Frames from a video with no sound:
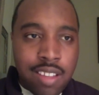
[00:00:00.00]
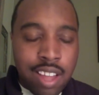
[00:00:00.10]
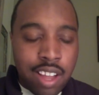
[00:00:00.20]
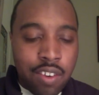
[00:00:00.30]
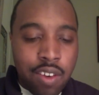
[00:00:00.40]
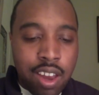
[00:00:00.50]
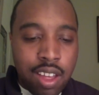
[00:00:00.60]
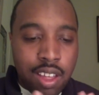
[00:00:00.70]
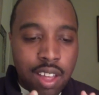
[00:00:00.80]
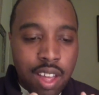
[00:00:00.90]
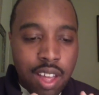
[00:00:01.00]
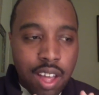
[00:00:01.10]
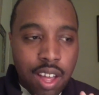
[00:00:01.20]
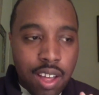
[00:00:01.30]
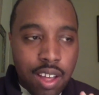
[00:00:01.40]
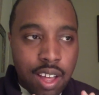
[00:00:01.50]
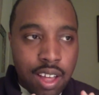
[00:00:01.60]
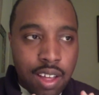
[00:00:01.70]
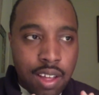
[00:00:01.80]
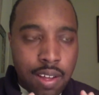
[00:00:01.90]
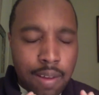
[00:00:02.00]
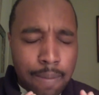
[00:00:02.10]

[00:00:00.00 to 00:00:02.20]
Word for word: They can create a, a, a